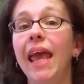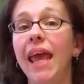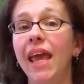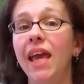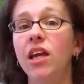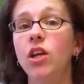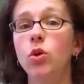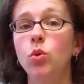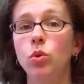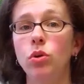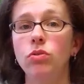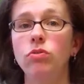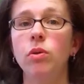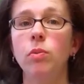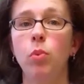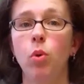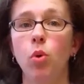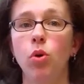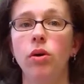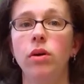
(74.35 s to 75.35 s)
annual
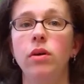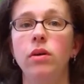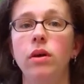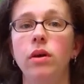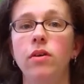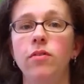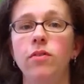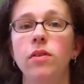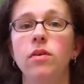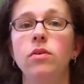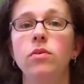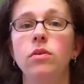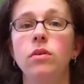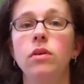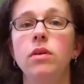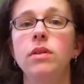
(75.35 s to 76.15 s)
report of the